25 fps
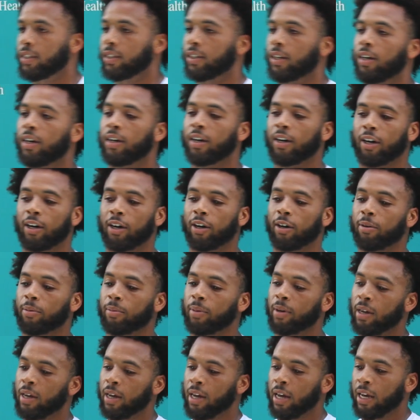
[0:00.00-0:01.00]
Um,
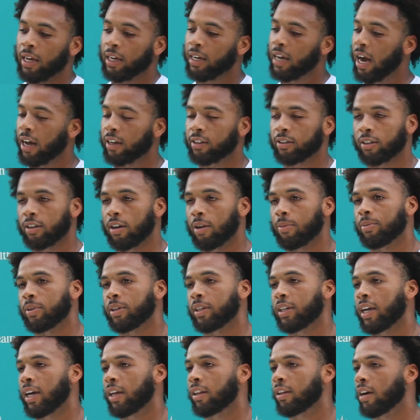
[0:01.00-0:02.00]
guys are coming
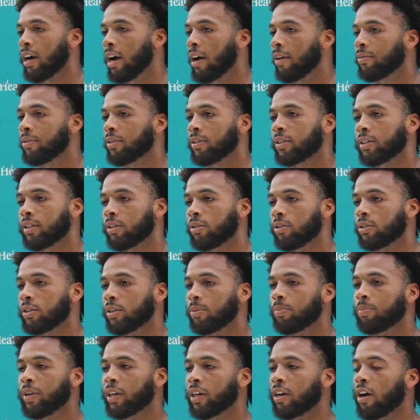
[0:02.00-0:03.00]
together. Obviously, it was a
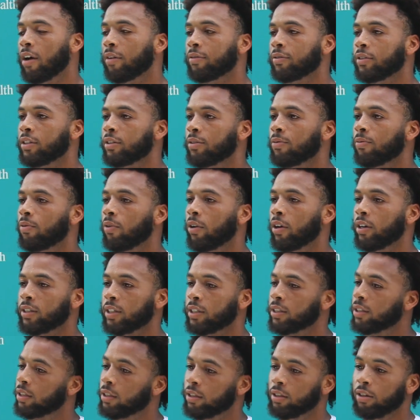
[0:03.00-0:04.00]
big offseason for us as
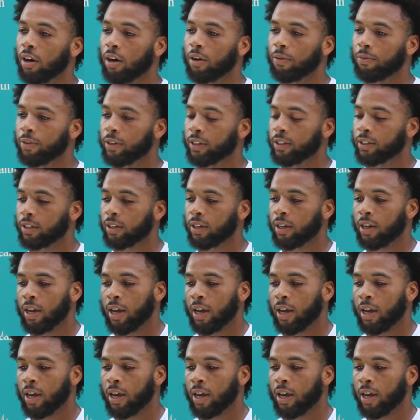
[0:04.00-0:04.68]
the Dolphins.